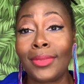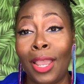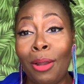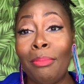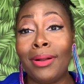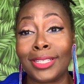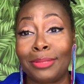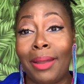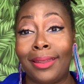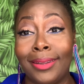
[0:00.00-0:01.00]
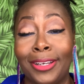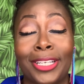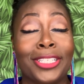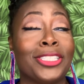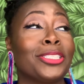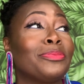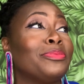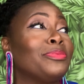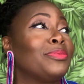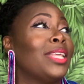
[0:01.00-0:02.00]
amongst my luggage.
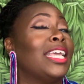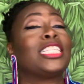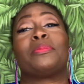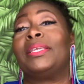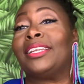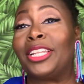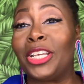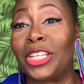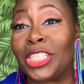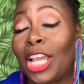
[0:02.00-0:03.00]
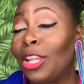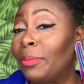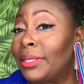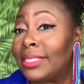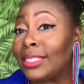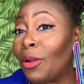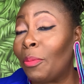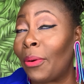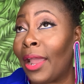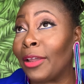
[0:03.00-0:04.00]
Speaking of luggage, y'all will be so
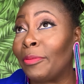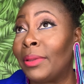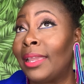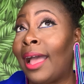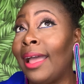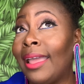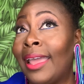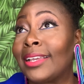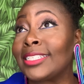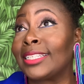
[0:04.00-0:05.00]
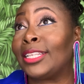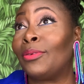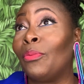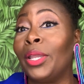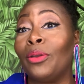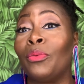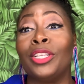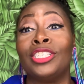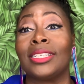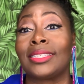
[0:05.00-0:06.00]
proud of me. I actually went with
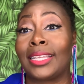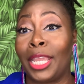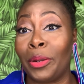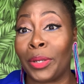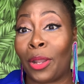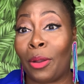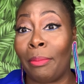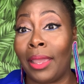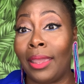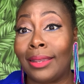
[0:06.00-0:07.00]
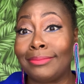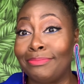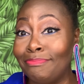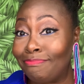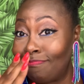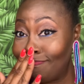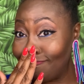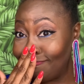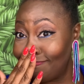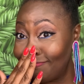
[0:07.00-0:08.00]
just a carry-on bag.
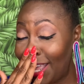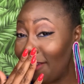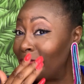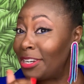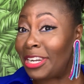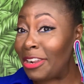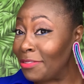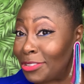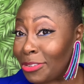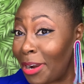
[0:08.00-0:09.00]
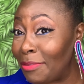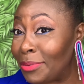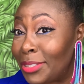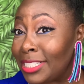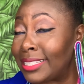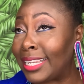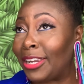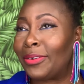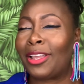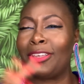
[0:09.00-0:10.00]
I've never traveled with just a
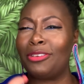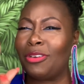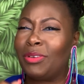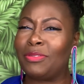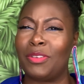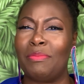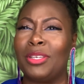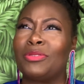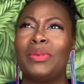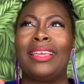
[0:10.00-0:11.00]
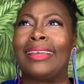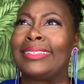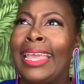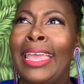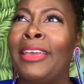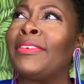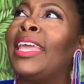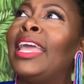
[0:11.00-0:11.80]
carry-on. As females, we got to have,